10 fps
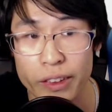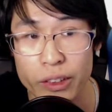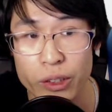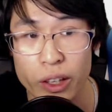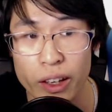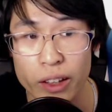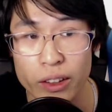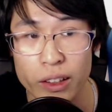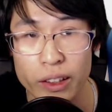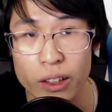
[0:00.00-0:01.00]
you can
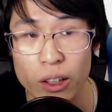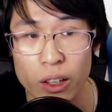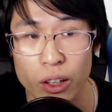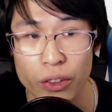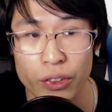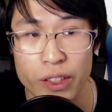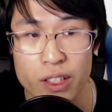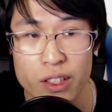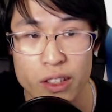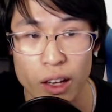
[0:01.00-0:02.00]
click on
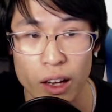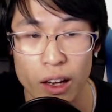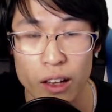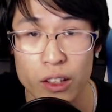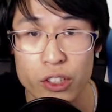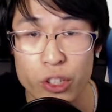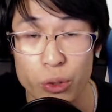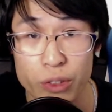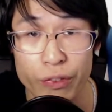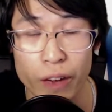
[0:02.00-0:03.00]
this
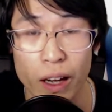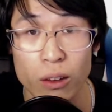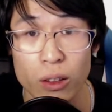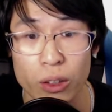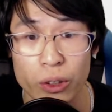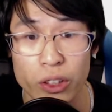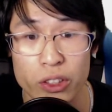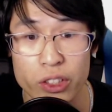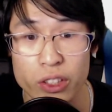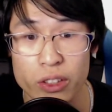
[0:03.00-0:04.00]
choose a file, or you
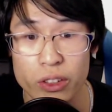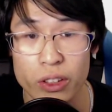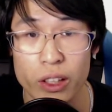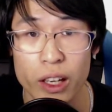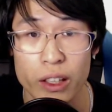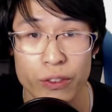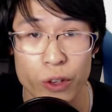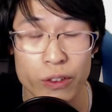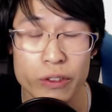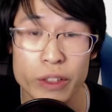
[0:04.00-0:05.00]
can just, if you
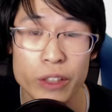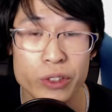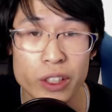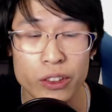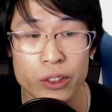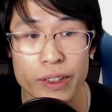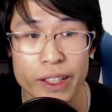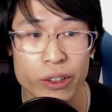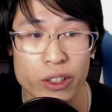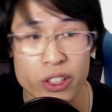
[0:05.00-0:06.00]
have the video done
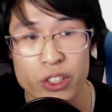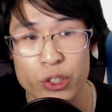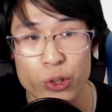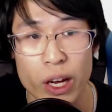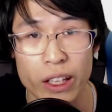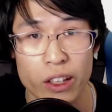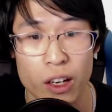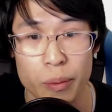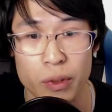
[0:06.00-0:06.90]
already, you can just drag it up.